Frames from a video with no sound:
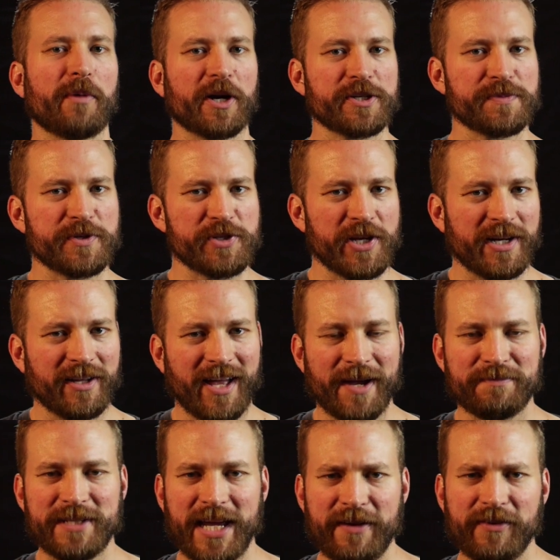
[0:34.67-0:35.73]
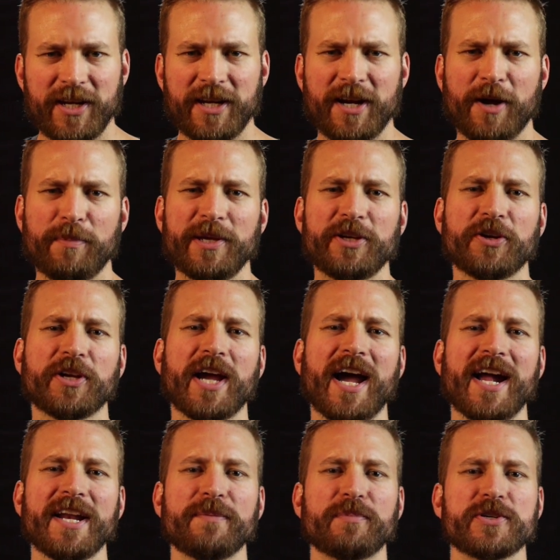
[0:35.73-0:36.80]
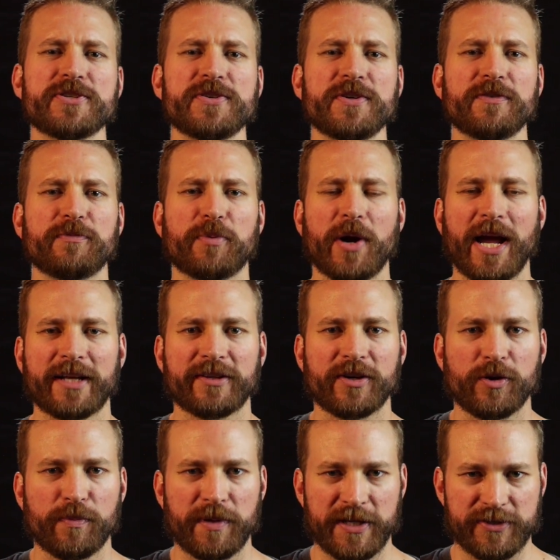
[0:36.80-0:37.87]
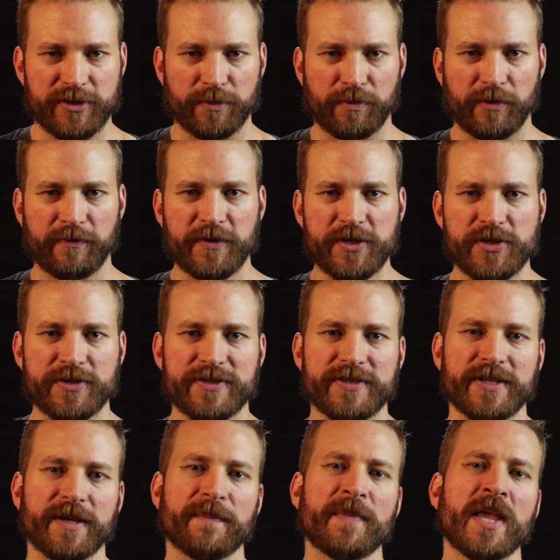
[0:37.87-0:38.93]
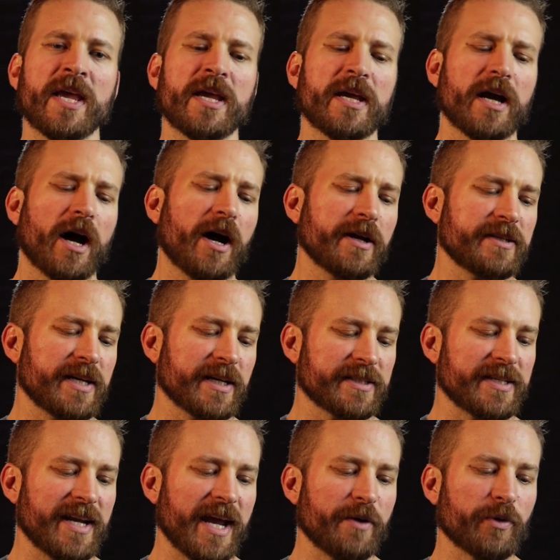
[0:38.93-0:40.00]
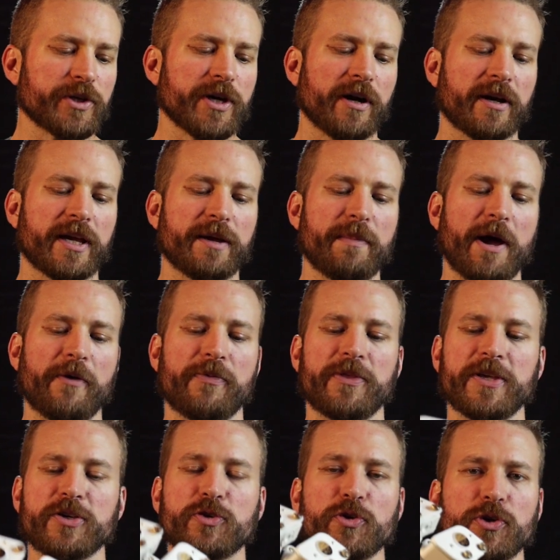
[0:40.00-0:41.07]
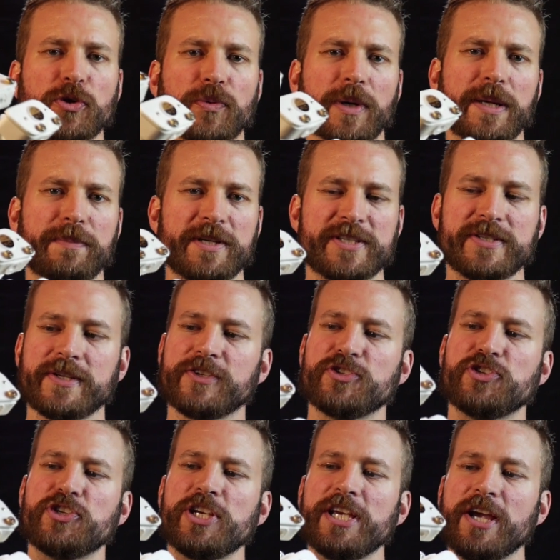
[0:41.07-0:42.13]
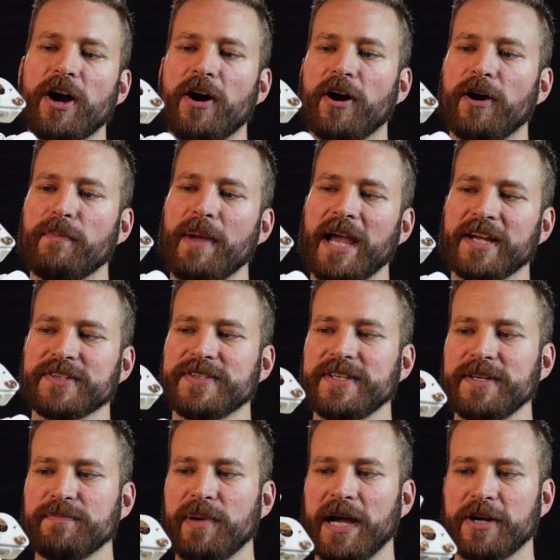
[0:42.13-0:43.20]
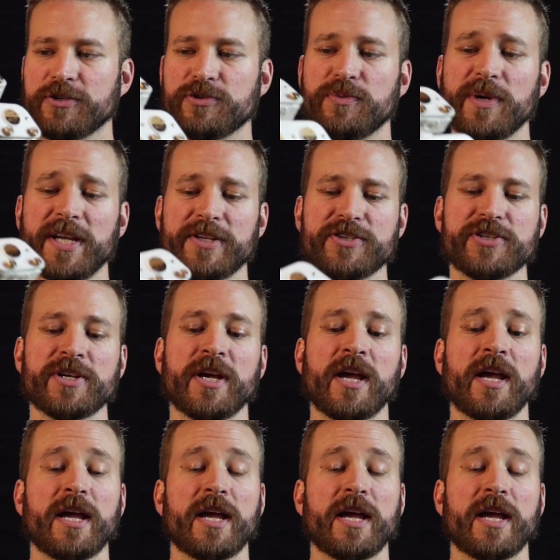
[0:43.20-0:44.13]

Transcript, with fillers: Marksman channel. I'm David and I'll be your guide in pursuit of practical pistol proficiency. On deck today we're talking about the Guga Ribas GR magazine pouch, which